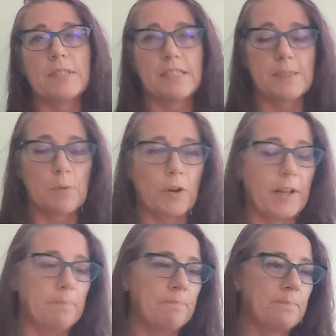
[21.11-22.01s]
was this
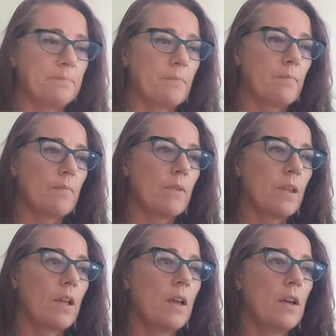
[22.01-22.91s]
morning.
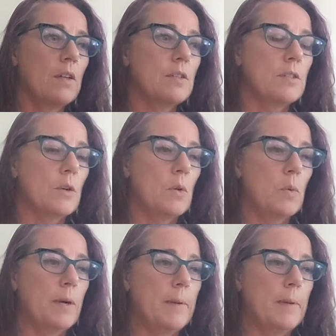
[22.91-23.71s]
So